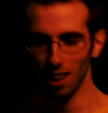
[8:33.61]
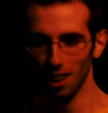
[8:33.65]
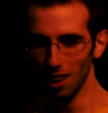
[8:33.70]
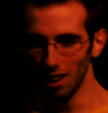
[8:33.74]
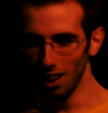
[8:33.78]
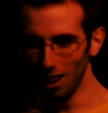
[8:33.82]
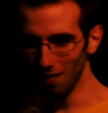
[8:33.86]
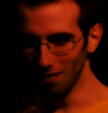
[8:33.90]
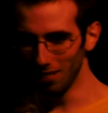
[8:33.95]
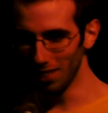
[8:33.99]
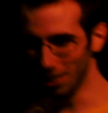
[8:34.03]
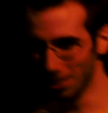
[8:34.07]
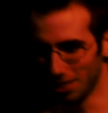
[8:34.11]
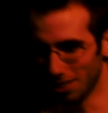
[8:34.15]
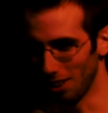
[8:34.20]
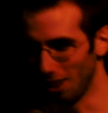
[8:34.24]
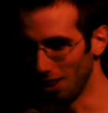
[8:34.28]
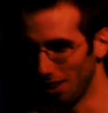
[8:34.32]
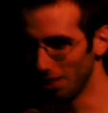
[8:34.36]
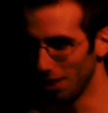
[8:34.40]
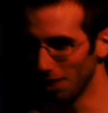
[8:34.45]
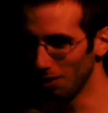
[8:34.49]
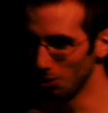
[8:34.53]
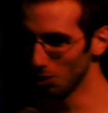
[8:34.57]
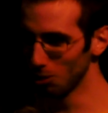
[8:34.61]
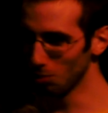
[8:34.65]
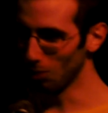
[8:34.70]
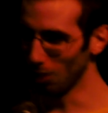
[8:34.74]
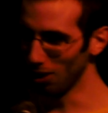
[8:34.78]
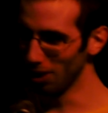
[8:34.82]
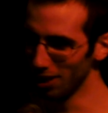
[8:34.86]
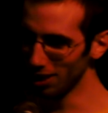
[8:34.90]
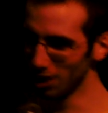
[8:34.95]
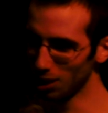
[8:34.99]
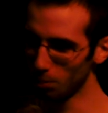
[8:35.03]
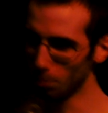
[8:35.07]
No, there was
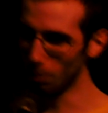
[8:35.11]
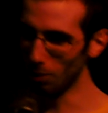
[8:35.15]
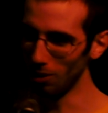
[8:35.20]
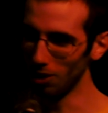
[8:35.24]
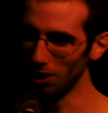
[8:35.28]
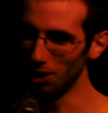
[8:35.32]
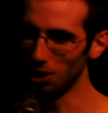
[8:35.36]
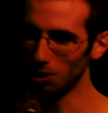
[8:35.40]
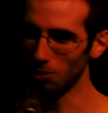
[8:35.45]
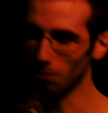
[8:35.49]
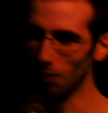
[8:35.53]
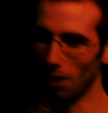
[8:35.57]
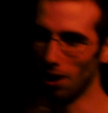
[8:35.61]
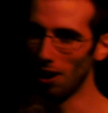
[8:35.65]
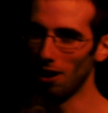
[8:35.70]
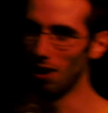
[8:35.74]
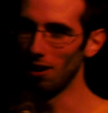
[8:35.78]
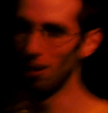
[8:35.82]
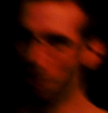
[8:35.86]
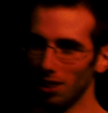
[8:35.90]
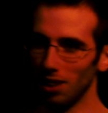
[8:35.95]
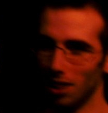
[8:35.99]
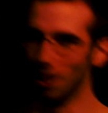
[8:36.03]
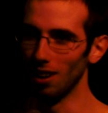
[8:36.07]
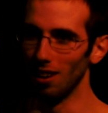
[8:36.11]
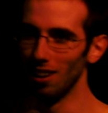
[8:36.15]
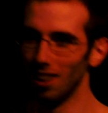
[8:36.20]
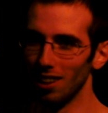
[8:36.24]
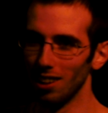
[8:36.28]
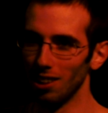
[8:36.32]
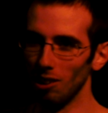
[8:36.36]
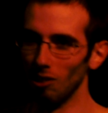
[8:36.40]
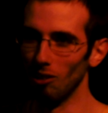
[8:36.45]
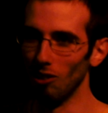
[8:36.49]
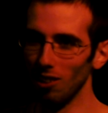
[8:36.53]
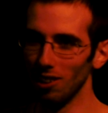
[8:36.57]
one experience where
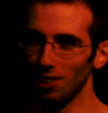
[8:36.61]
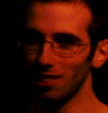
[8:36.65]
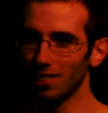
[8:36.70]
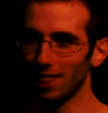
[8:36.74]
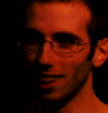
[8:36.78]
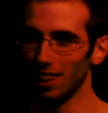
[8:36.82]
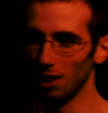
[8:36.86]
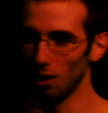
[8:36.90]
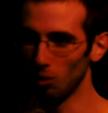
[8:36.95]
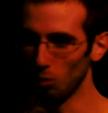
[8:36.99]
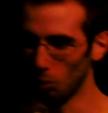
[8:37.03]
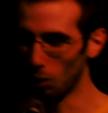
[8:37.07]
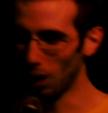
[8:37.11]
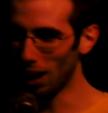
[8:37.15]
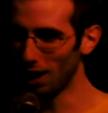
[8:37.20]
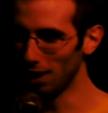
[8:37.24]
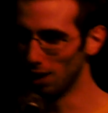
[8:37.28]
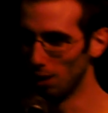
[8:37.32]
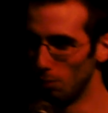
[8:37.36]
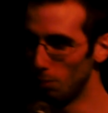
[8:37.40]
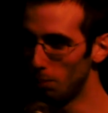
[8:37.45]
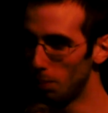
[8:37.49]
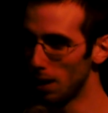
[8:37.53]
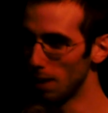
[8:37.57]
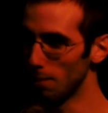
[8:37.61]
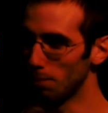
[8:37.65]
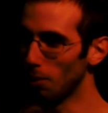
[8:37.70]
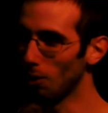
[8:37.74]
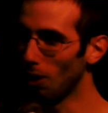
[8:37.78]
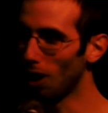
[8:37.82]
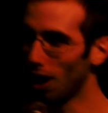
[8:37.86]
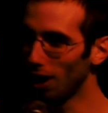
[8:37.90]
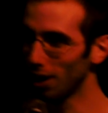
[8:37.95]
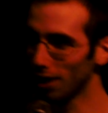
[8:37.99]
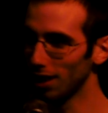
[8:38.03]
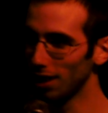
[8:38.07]
you always get the random
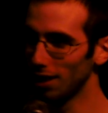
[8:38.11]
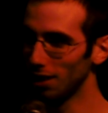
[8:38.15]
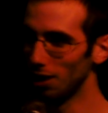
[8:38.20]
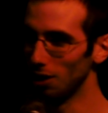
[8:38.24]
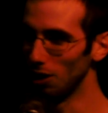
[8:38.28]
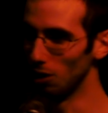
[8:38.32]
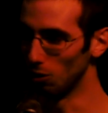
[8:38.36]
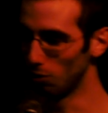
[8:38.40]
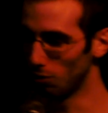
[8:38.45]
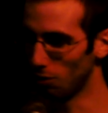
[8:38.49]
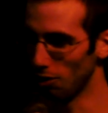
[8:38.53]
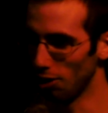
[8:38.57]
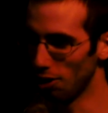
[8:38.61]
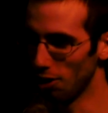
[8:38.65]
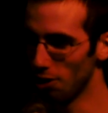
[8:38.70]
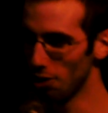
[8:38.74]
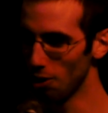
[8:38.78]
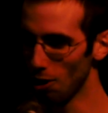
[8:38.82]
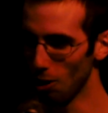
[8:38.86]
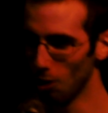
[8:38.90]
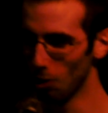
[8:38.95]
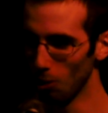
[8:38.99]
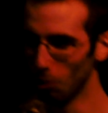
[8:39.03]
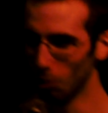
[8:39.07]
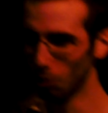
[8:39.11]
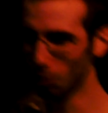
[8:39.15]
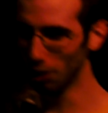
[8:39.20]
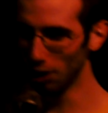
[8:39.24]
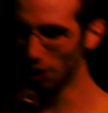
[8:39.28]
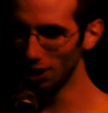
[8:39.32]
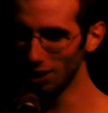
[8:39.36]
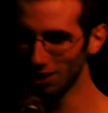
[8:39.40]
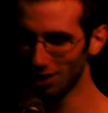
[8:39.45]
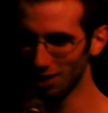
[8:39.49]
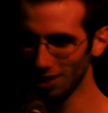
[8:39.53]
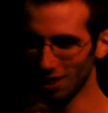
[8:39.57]
people hugging you for no
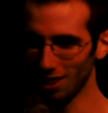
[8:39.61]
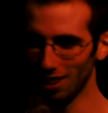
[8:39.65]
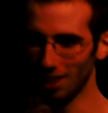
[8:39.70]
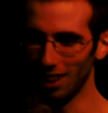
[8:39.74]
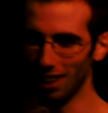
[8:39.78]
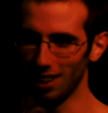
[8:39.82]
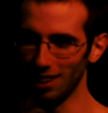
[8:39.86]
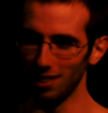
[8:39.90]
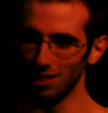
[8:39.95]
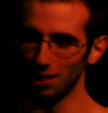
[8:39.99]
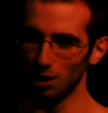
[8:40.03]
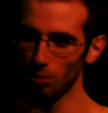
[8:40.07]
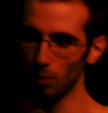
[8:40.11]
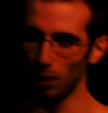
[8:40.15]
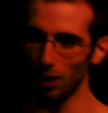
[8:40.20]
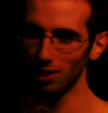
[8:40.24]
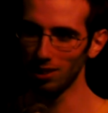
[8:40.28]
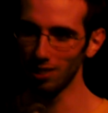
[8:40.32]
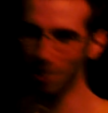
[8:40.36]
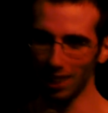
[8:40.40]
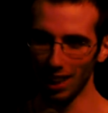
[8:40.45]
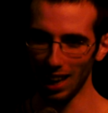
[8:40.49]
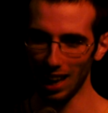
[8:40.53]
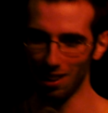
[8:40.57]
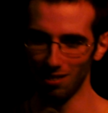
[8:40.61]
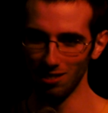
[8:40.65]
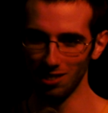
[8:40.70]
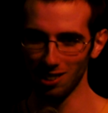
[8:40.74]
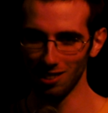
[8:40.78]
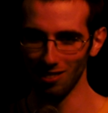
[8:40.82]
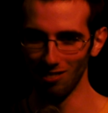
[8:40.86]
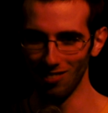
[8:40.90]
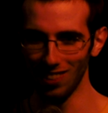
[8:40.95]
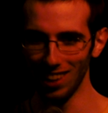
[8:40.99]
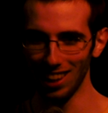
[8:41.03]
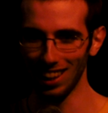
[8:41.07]
reason, and it especially happens
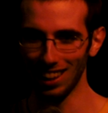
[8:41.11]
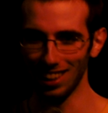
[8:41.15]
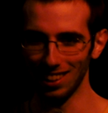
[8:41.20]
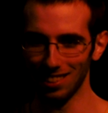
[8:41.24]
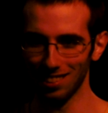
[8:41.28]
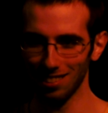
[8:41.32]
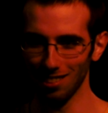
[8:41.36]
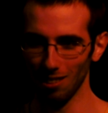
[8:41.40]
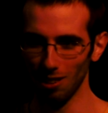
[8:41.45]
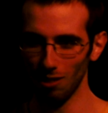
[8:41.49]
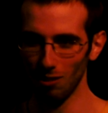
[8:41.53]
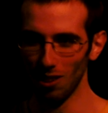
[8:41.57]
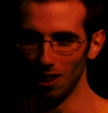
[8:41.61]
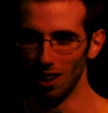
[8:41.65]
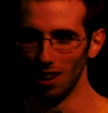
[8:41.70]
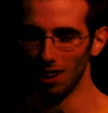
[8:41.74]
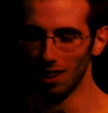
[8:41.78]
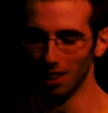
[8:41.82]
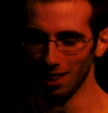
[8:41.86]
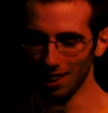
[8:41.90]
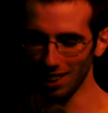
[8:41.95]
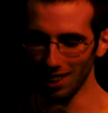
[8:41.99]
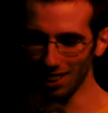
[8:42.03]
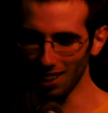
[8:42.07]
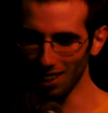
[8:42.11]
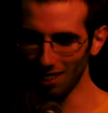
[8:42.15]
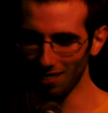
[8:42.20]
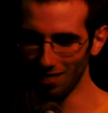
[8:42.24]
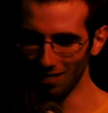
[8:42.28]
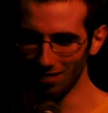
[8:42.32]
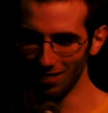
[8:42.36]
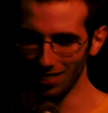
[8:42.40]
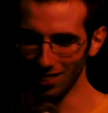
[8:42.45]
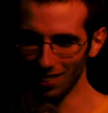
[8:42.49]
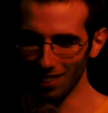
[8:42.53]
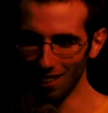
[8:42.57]
to me. It's sort of, they come
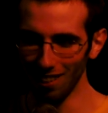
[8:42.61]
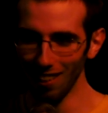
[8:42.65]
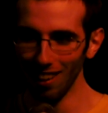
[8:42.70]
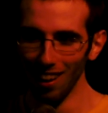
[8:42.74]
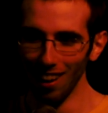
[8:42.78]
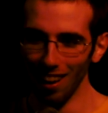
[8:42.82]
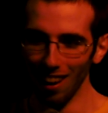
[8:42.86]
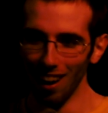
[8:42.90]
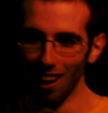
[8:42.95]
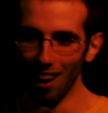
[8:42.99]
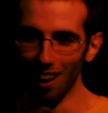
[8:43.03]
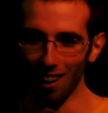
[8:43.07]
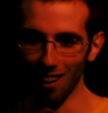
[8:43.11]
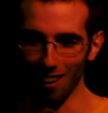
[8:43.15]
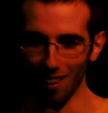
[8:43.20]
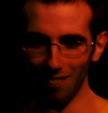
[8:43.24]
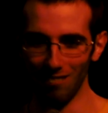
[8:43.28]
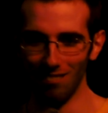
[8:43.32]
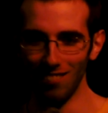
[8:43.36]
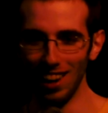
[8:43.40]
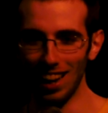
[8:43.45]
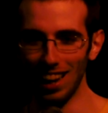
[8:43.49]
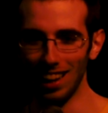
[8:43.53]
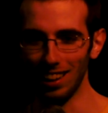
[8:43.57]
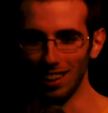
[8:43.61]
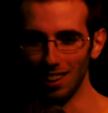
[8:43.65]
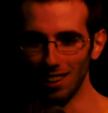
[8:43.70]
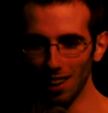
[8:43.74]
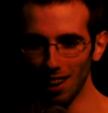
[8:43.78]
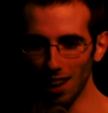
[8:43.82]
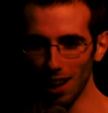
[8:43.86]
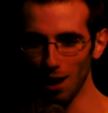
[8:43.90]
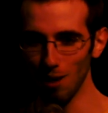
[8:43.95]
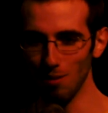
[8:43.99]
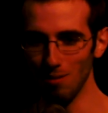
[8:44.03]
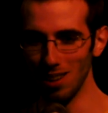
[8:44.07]
up to you and go, oh mate, you
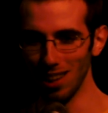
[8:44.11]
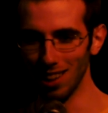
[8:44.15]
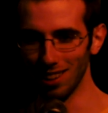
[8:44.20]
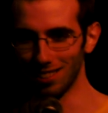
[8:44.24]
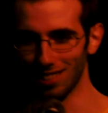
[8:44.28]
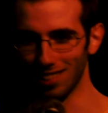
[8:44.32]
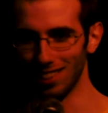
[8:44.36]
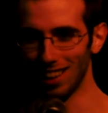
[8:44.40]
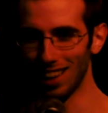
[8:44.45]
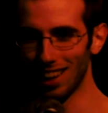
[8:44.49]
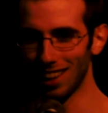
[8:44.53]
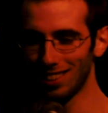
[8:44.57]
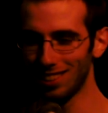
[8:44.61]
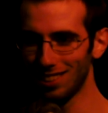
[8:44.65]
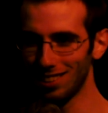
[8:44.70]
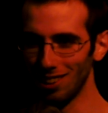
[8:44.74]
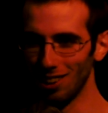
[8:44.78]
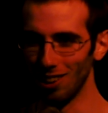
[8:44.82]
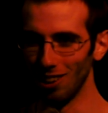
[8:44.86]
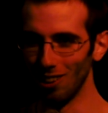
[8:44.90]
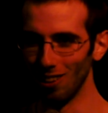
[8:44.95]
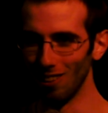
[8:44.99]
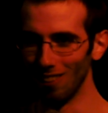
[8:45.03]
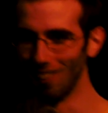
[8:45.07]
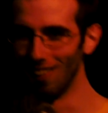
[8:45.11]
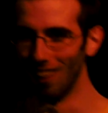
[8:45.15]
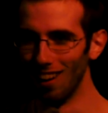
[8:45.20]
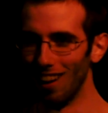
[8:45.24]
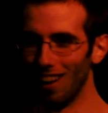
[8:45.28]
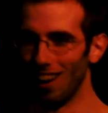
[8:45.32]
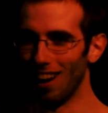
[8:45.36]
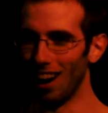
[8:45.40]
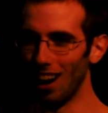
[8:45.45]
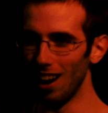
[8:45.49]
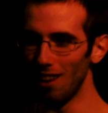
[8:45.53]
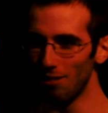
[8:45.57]
let me into the SU,
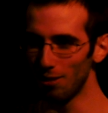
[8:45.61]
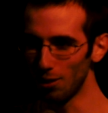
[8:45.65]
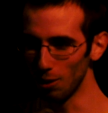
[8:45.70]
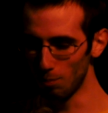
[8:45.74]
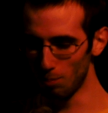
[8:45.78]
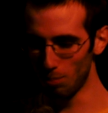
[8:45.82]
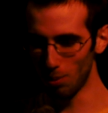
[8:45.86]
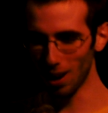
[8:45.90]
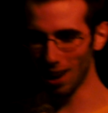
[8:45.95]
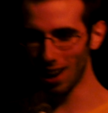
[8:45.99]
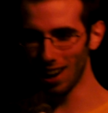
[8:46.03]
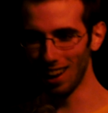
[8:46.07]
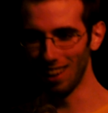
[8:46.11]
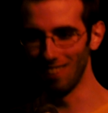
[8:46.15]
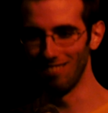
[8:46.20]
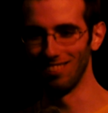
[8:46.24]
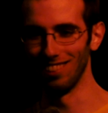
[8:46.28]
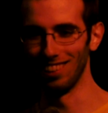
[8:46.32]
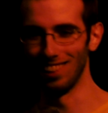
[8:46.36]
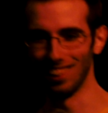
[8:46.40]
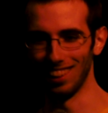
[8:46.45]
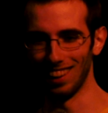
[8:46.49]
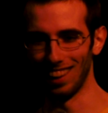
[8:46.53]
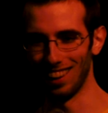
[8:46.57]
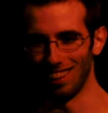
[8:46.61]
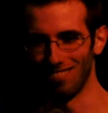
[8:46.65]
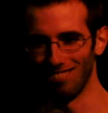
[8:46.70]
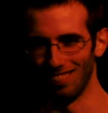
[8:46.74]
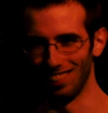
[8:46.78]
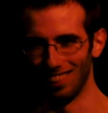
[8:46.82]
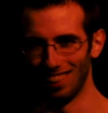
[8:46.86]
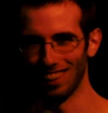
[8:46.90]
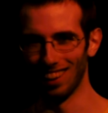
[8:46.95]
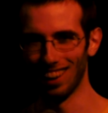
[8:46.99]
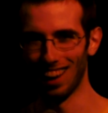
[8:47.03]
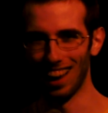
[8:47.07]
I have to pay for you, let
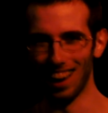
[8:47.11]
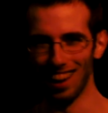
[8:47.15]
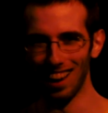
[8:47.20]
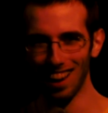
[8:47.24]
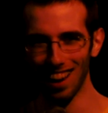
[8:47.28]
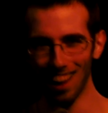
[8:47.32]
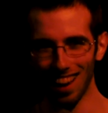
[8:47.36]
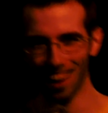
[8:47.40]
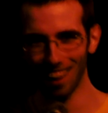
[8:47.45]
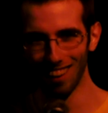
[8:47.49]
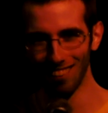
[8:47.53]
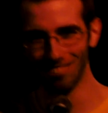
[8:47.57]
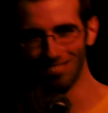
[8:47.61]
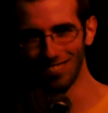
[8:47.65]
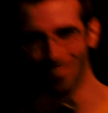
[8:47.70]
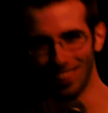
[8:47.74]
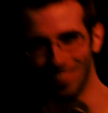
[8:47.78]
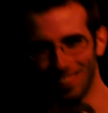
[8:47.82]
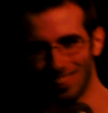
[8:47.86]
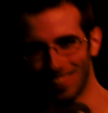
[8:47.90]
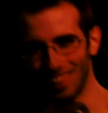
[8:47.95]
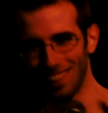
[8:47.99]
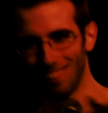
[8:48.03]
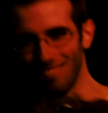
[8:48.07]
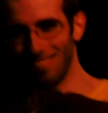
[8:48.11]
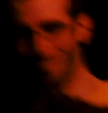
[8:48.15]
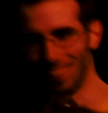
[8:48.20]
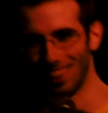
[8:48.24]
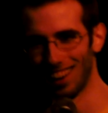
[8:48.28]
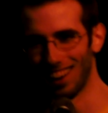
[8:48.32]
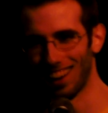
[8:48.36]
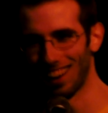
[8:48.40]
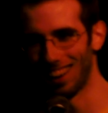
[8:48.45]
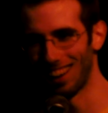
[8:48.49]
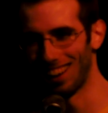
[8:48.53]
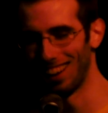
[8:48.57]
me in, I love you, give me
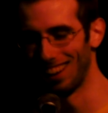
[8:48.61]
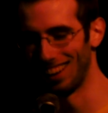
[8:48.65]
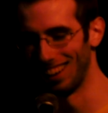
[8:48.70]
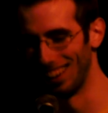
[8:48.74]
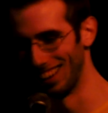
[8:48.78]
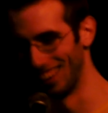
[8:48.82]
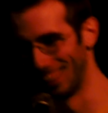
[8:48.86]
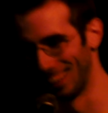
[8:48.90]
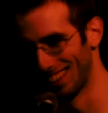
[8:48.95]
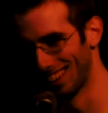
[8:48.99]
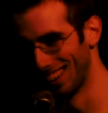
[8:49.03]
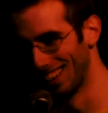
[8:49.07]
a hug.